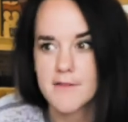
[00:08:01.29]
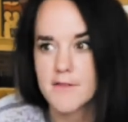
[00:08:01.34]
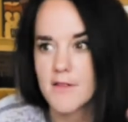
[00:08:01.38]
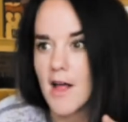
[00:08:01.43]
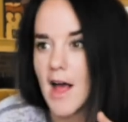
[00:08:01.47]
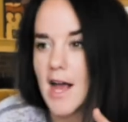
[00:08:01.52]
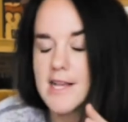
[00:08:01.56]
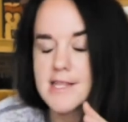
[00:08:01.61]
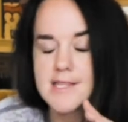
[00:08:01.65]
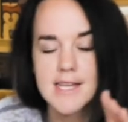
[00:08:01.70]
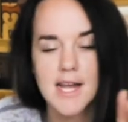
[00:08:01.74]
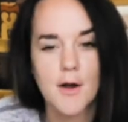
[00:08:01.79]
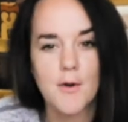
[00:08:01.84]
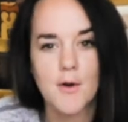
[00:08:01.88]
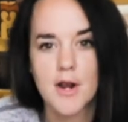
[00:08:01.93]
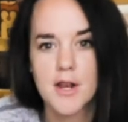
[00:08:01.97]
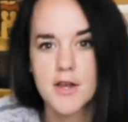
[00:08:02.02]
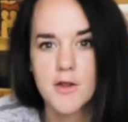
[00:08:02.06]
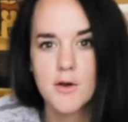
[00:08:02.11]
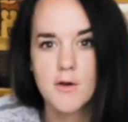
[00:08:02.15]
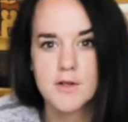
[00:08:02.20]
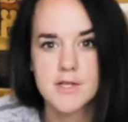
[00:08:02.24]
The last thing I
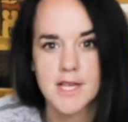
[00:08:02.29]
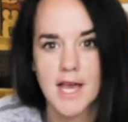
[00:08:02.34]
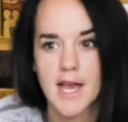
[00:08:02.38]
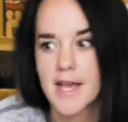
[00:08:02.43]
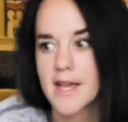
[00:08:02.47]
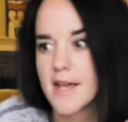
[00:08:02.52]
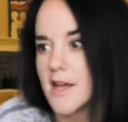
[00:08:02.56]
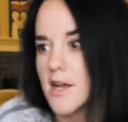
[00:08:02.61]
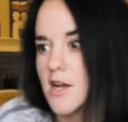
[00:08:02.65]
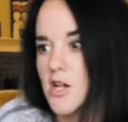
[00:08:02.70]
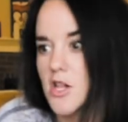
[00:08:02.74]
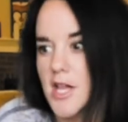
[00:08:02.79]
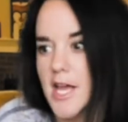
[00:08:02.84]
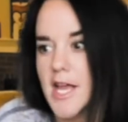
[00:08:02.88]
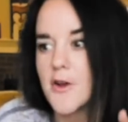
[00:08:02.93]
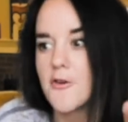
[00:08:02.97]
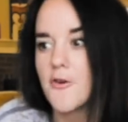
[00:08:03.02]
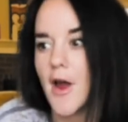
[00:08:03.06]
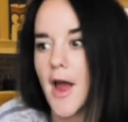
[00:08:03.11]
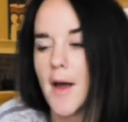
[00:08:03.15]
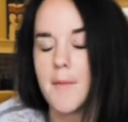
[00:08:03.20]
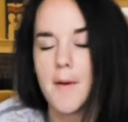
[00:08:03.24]
wanna do is like
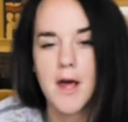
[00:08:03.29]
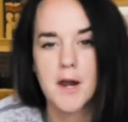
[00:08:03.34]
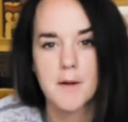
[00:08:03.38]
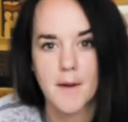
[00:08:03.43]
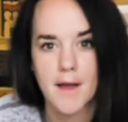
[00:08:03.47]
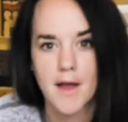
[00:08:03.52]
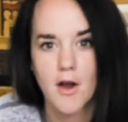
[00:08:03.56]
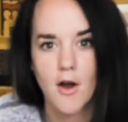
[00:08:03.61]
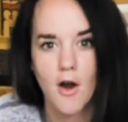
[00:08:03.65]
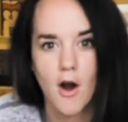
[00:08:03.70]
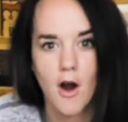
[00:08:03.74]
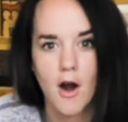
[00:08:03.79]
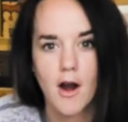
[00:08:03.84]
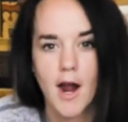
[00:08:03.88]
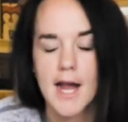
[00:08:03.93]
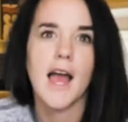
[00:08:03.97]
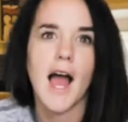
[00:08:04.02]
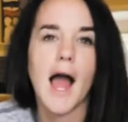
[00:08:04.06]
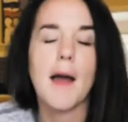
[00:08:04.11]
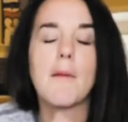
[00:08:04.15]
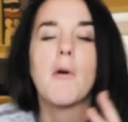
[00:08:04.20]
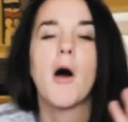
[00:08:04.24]
clean crap out of my car.
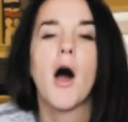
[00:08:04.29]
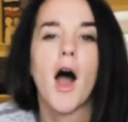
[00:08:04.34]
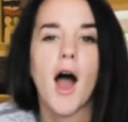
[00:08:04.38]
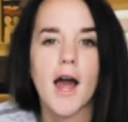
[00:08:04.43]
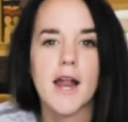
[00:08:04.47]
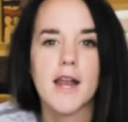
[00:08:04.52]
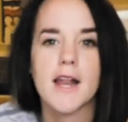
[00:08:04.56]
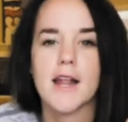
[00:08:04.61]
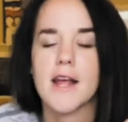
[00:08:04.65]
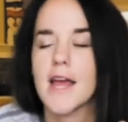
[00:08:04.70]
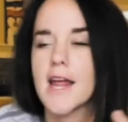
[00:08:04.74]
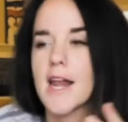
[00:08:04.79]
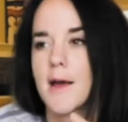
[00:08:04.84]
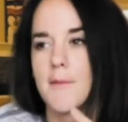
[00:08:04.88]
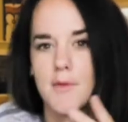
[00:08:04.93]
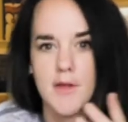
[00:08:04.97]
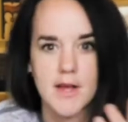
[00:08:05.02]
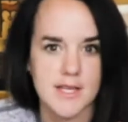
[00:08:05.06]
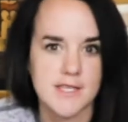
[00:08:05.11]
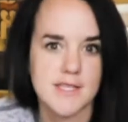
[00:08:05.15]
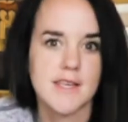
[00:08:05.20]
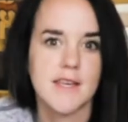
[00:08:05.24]
I'm hot and I'm
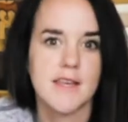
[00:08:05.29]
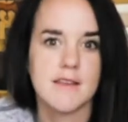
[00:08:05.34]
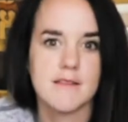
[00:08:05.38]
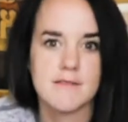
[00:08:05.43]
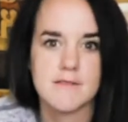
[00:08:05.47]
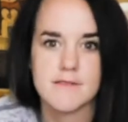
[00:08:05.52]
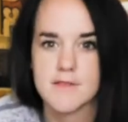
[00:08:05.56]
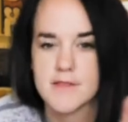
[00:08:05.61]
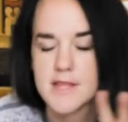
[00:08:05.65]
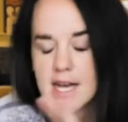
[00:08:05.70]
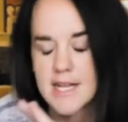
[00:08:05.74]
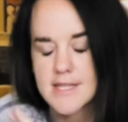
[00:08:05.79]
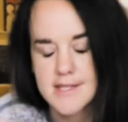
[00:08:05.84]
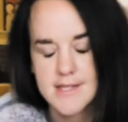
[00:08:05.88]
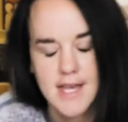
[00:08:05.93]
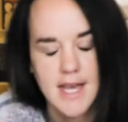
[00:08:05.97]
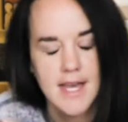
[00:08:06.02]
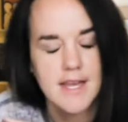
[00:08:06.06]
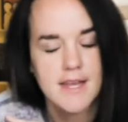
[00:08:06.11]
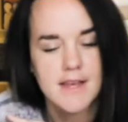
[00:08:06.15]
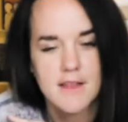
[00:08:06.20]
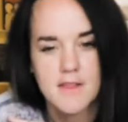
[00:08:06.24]
lazy. So that's
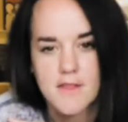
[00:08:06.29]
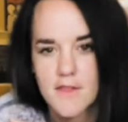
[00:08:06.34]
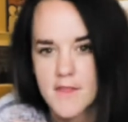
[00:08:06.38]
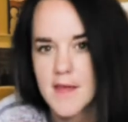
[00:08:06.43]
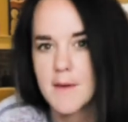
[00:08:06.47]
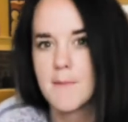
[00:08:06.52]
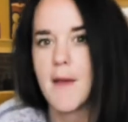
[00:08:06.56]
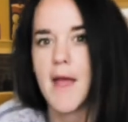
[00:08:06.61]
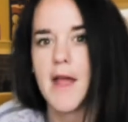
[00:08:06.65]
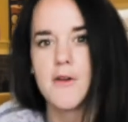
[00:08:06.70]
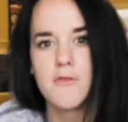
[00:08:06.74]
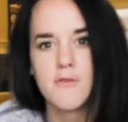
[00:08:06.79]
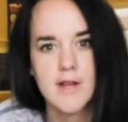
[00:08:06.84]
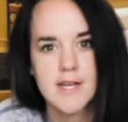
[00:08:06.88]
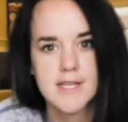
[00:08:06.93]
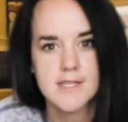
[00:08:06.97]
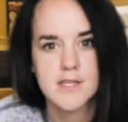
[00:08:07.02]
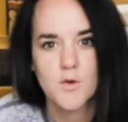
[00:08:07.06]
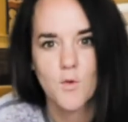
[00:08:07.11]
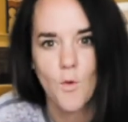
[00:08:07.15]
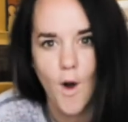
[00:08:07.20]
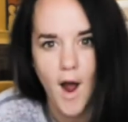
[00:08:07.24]
like the main
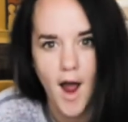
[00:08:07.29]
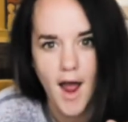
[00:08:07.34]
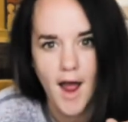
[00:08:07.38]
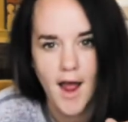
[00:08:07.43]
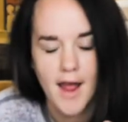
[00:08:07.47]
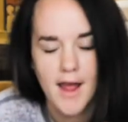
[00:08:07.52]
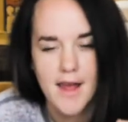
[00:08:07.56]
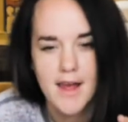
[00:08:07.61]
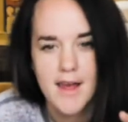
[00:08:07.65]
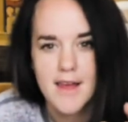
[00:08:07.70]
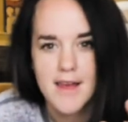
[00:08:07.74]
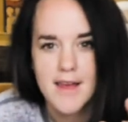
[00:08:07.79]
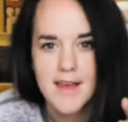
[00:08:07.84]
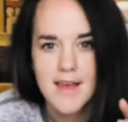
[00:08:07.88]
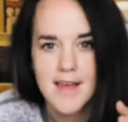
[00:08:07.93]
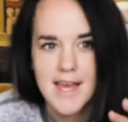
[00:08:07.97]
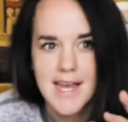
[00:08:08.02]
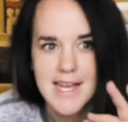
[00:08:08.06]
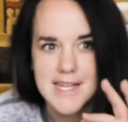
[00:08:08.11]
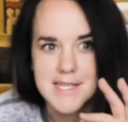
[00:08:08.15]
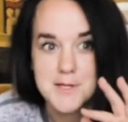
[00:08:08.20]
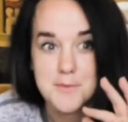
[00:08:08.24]
reason why
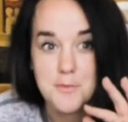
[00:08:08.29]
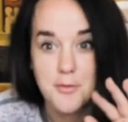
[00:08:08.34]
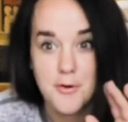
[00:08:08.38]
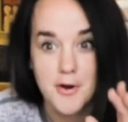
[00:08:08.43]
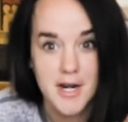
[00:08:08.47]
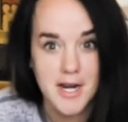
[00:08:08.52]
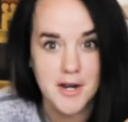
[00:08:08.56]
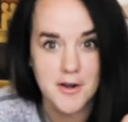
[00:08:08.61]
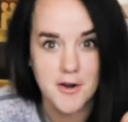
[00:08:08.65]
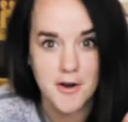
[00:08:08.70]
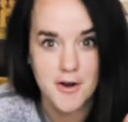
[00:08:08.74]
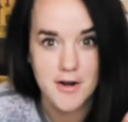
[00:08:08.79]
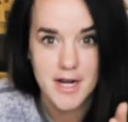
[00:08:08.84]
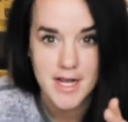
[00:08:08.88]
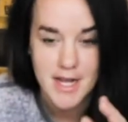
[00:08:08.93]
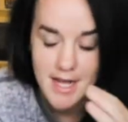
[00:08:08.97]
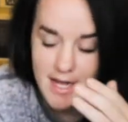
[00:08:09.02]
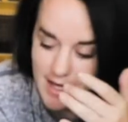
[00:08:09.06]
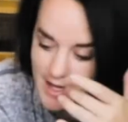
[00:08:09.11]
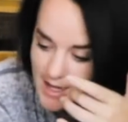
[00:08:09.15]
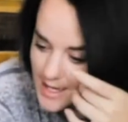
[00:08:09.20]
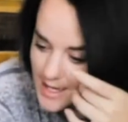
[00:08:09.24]
it's pretty dirty.